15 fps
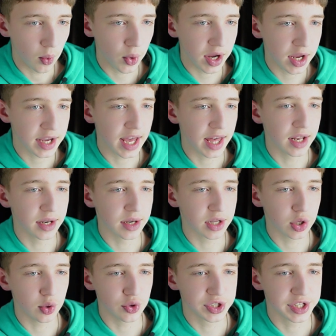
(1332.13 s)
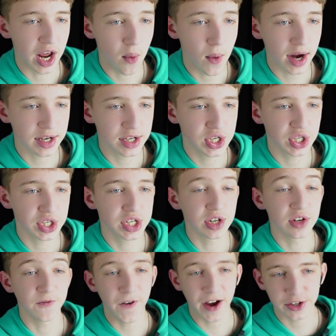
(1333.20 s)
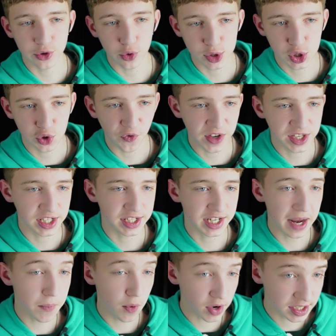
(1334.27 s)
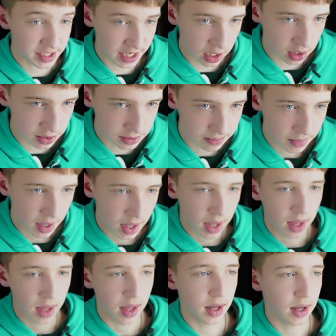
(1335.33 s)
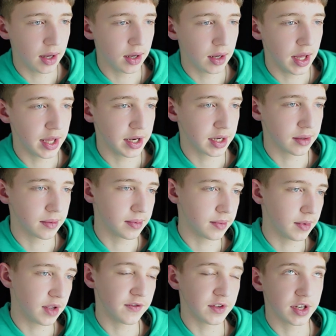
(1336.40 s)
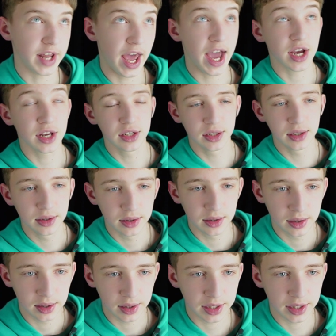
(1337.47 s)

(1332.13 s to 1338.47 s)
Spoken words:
We can use direction vectors to visit neighboring cells and even diagonally.